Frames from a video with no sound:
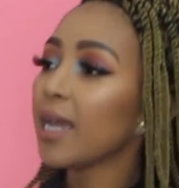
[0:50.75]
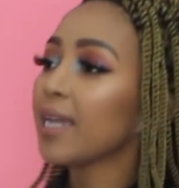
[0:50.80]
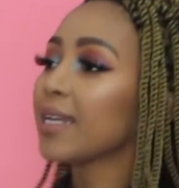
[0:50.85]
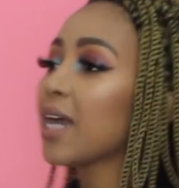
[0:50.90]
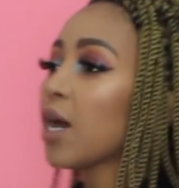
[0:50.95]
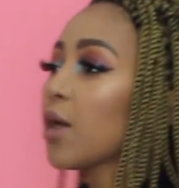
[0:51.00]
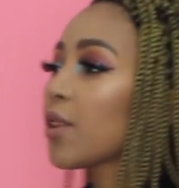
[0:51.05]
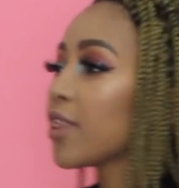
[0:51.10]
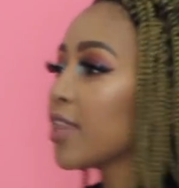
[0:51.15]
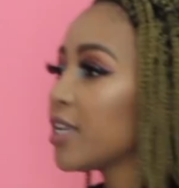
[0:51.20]

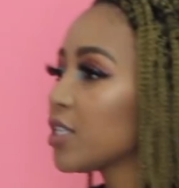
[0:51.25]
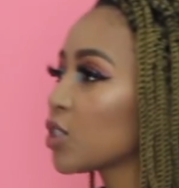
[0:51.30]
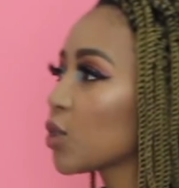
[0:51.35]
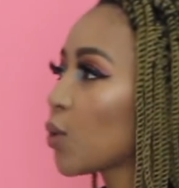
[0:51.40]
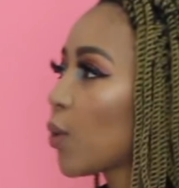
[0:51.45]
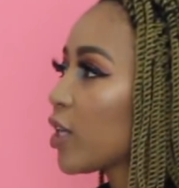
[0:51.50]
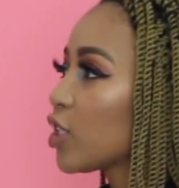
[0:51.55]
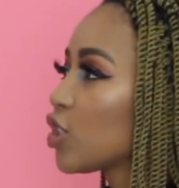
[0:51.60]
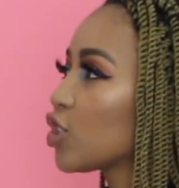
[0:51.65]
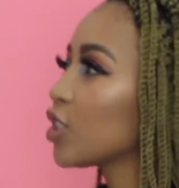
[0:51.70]
Now this
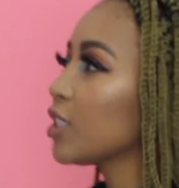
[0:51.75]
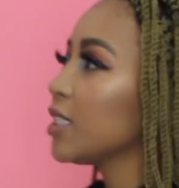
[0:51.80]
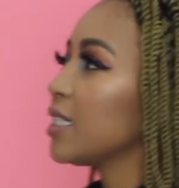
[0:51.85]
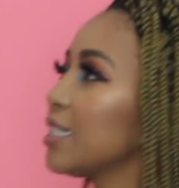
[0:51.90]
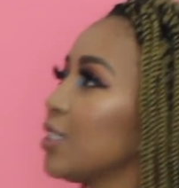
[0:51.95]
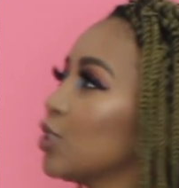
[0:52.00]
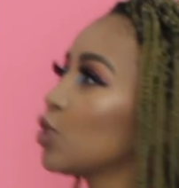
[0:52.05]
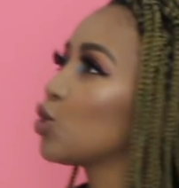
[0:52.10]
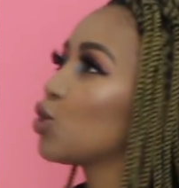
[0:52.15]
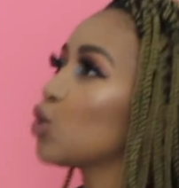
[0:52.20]
question
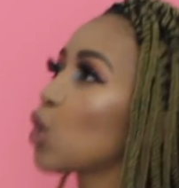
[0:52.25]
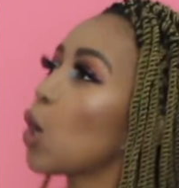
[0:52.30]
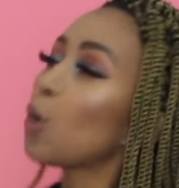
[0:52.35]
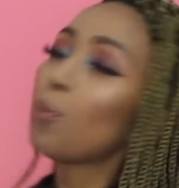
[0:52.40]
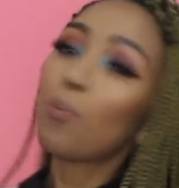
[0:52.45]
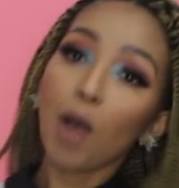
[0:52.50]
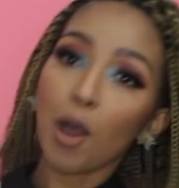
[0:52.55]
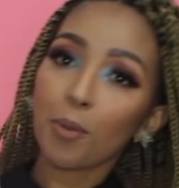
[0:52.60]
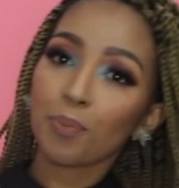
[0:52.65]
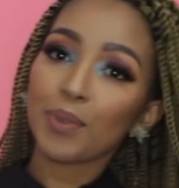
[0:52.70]
is
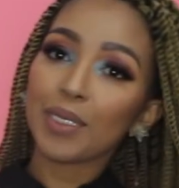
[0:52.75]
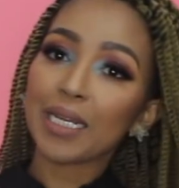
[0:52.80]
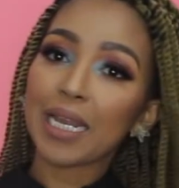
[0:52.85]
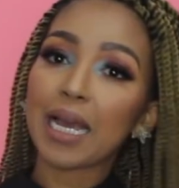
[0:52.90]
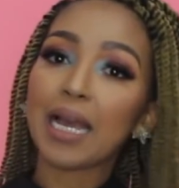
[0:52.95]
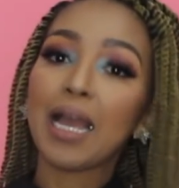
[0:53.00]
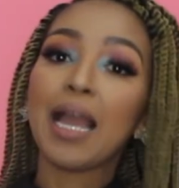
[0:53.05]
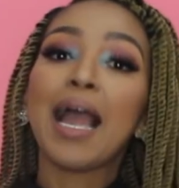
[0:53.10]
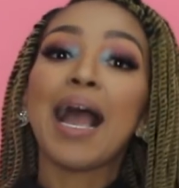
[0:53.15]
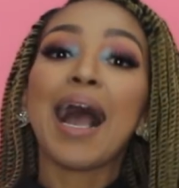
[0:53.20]
so
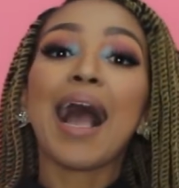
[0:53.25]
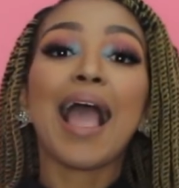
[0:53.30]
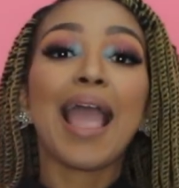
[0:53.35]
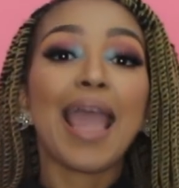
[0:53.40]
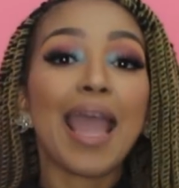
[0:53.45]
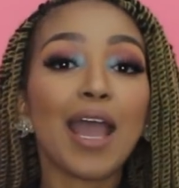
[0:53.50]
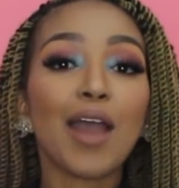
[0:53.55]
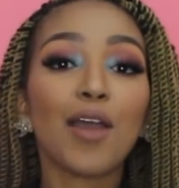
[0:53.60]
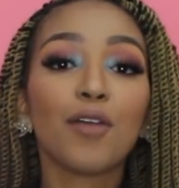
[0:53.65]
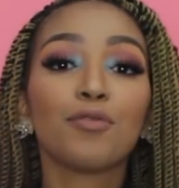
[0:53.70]
popular, I
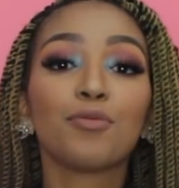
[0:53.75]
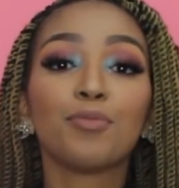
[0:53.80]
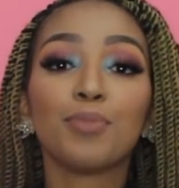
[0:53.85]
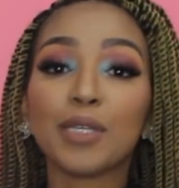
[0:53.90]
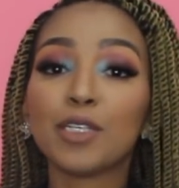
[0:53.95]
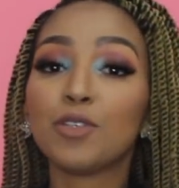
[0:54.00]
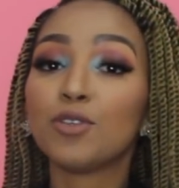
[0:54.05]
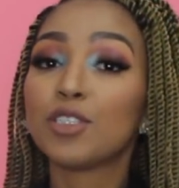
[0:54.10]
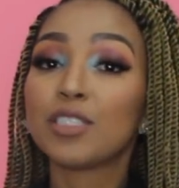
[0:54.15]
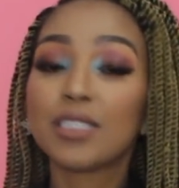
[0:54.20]
have
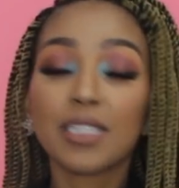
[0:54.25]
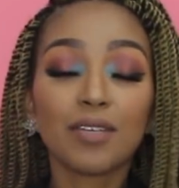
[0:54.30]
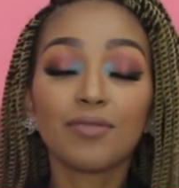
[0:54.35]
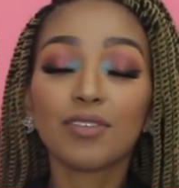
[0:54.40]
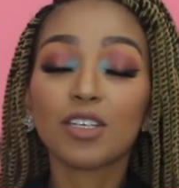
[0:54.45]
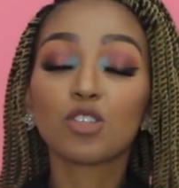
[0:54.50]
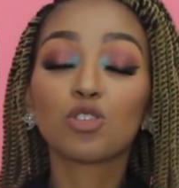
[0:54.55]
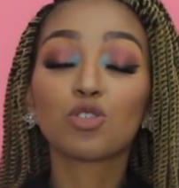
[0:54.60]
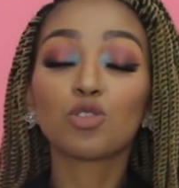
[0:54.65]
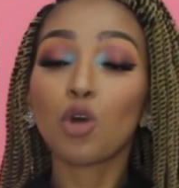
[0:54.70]
been
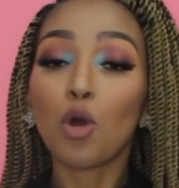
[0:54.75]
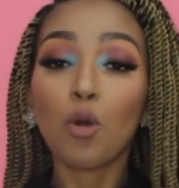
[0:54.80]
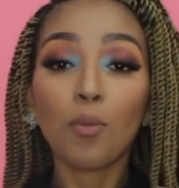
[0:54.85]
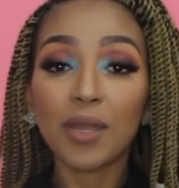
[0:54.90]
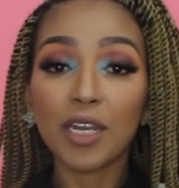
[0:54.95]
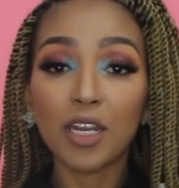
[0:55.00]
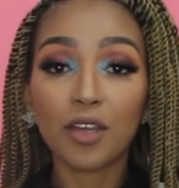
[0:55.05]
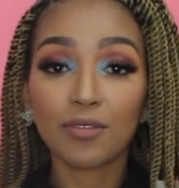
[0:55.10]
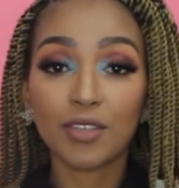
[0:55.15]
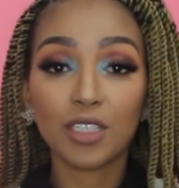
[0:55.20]
receiving so
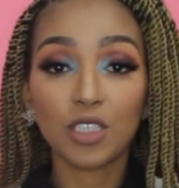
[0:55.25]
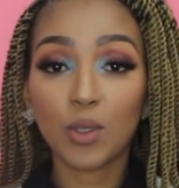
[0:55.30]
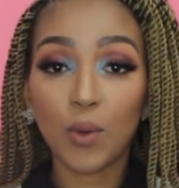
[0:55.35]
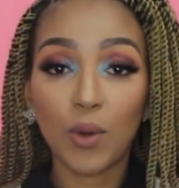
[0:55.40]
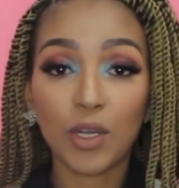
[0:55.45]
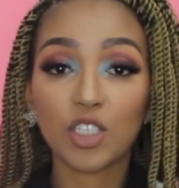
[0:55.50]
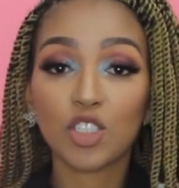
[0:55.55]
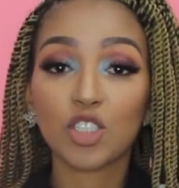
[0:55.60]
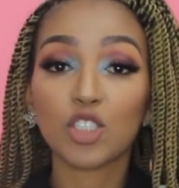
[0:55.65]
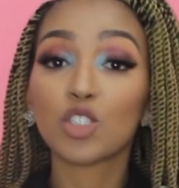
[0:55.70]
many of these
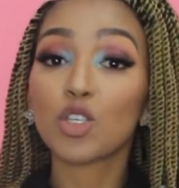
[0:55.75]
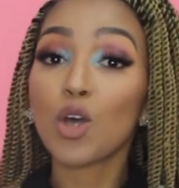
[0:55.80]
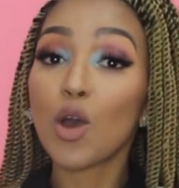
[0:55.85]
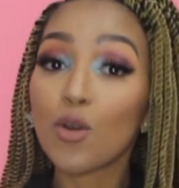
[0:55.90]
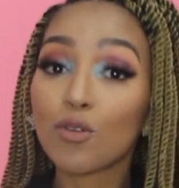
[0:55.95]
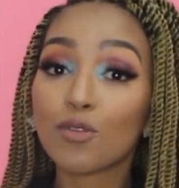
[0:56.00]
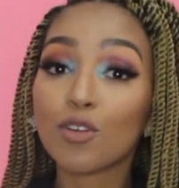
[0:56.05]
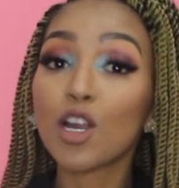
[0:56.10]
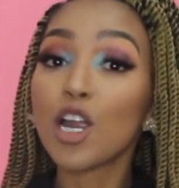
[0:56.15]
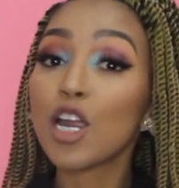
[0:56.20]
questions
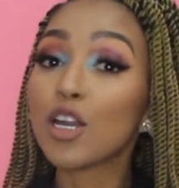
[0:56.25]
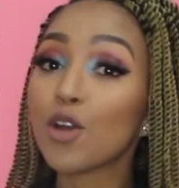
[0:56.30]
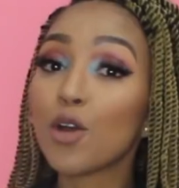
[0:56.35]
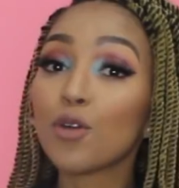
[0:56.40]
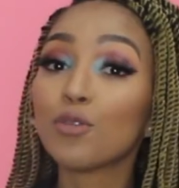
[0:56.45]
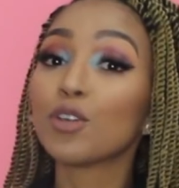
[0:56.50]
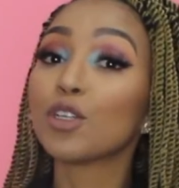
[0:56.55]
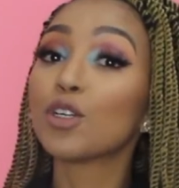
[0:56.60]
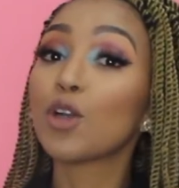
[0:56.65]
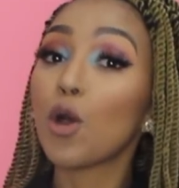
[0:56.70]
over and
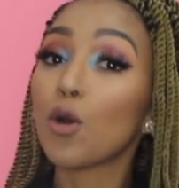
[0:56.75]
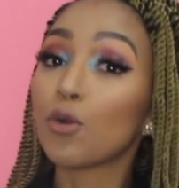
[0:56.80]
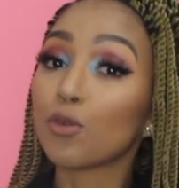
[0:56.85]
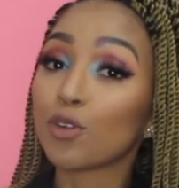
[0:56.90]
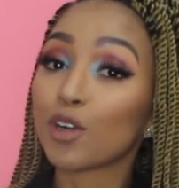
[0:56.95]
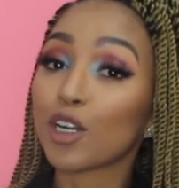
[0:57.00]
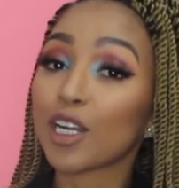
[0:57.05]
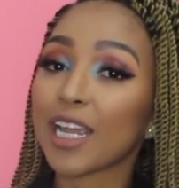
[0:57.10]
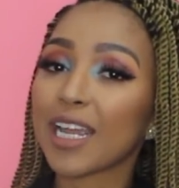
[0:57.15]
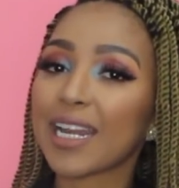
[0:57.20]
over and
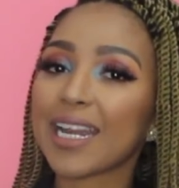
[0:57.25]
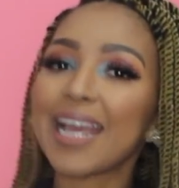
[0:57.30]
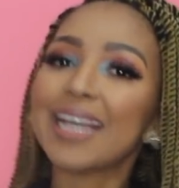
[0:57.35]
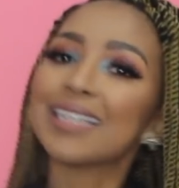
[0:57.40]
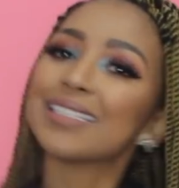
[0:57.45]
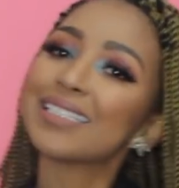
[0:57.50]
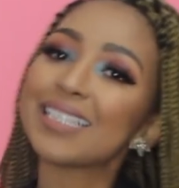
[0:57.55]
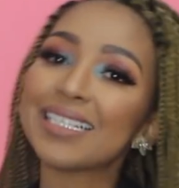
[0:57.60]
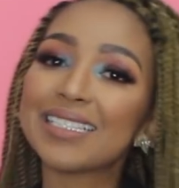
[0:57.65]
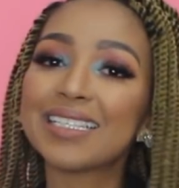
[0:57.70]
over again,
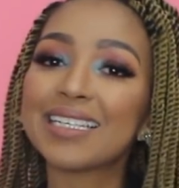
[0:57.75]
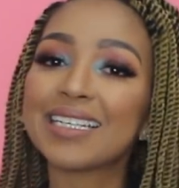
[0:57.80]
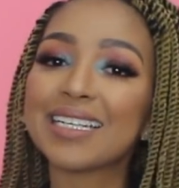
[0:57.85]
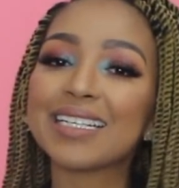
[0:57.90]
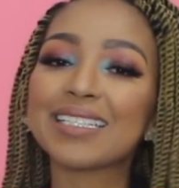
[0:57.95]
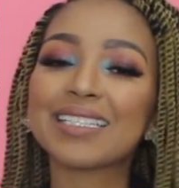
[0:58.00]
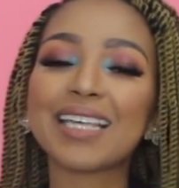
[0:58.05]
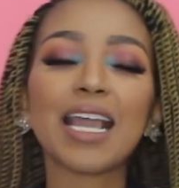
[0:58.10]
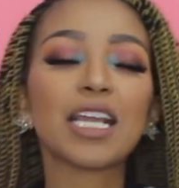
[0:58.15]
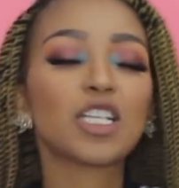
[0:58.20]
and since it
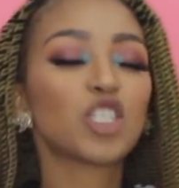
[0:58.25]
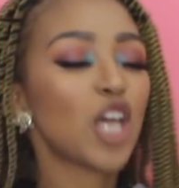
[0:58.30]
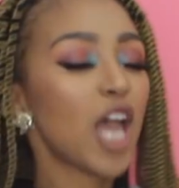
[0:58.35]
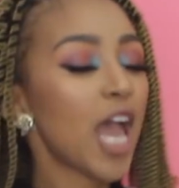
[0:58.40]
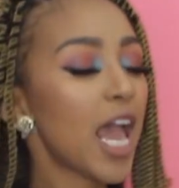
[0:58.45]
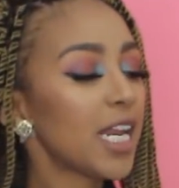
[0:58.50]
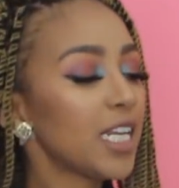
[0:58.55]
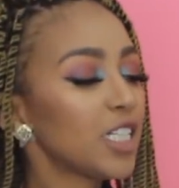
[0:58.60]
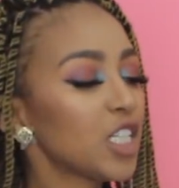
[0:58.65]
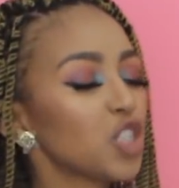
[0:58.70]
is a
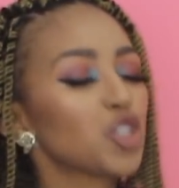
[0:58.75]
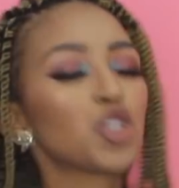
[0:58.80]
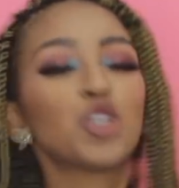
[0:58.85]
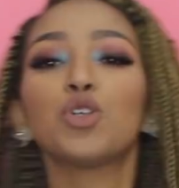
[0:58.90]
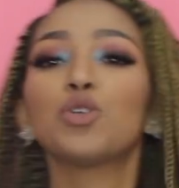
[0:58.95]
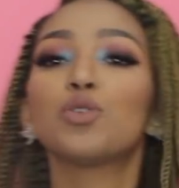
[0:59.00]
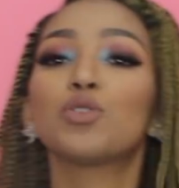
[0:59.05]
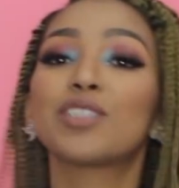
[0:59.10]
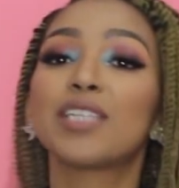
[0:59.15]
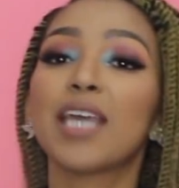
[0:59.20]
Chelita
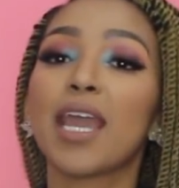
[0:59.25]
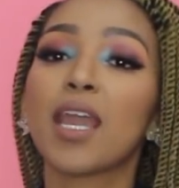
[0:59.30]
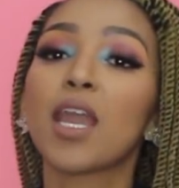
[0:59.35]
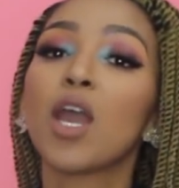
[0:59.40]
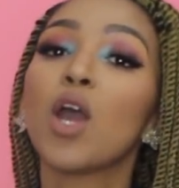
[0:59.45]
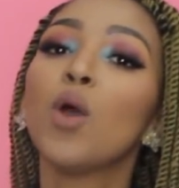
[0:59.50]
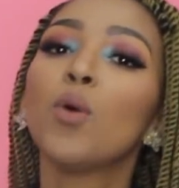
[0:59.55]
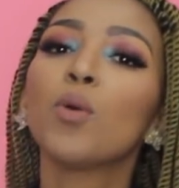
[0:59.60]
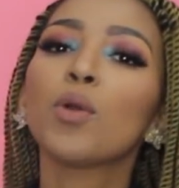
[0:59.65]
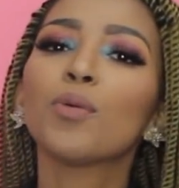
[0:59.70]

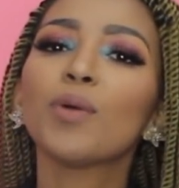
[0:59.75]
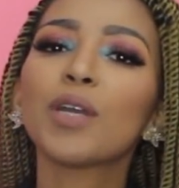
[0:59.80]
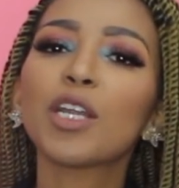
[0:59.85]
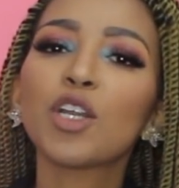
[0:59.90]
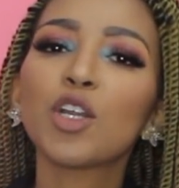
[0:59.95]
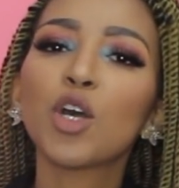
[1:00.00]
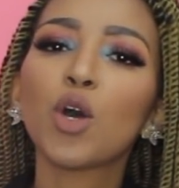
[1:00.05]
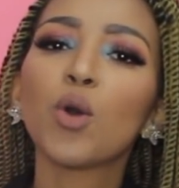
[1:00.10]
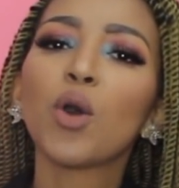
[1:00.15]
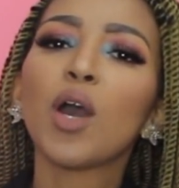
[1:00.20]
Tuesday, we want
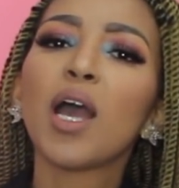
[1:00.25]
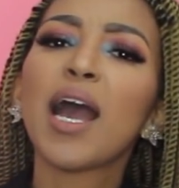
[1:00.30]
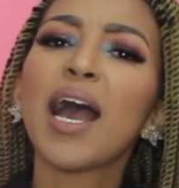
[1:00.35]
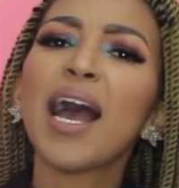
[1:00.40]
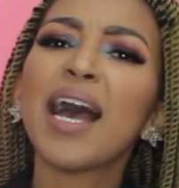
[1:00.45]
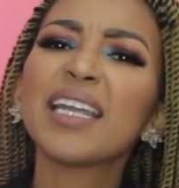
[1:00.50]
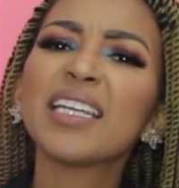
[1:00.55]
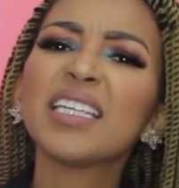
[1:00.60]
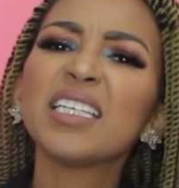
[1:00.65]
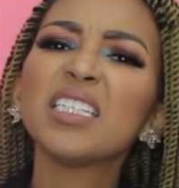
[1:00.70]
to know,
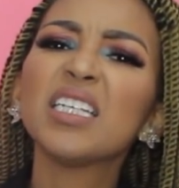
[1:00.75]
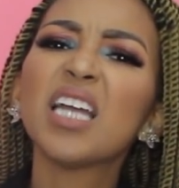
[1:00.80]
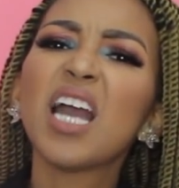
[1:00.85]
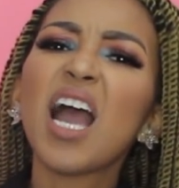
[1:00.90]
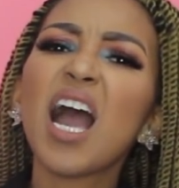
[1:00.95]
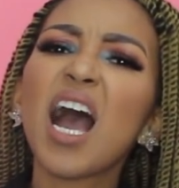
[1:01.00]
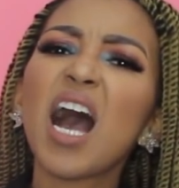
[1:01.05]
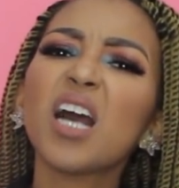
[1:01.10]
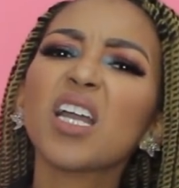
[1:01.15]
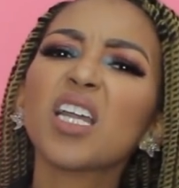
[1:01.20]
honey,
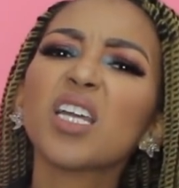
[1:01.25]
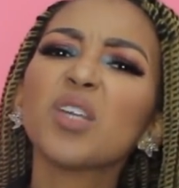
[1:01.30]
how